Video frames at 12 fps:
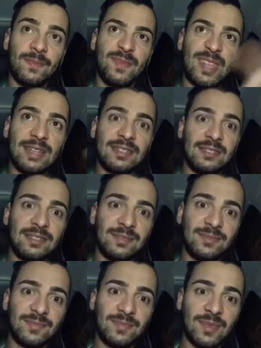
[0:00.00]
dance.
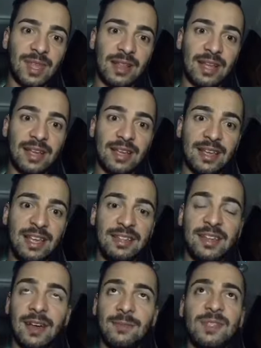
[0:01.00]
Like, it
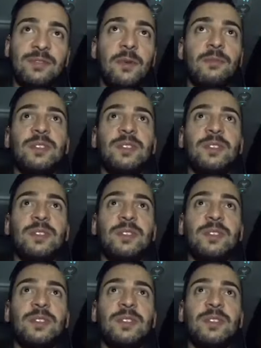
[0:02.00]
comes from